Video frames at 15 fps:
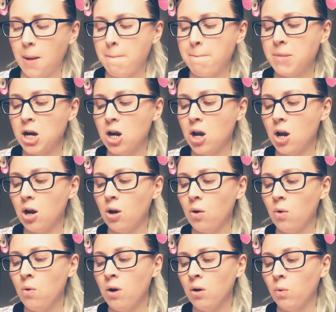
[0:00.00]

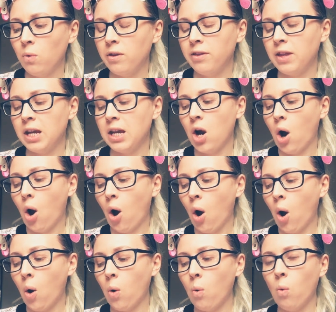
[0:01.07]
Blow with the
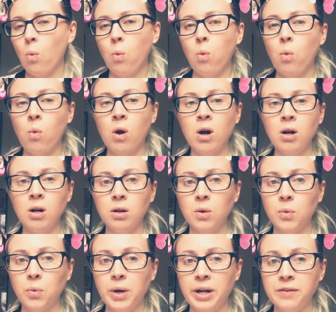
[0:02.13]
O
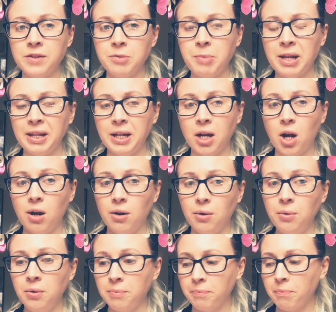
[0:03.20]
way of spelling O.
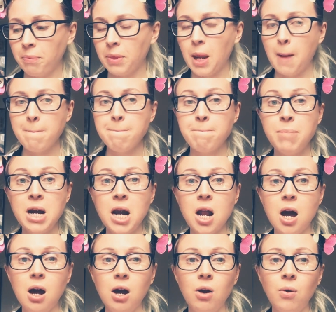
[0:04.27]

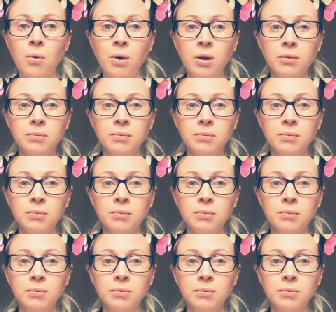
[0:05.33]
Blow.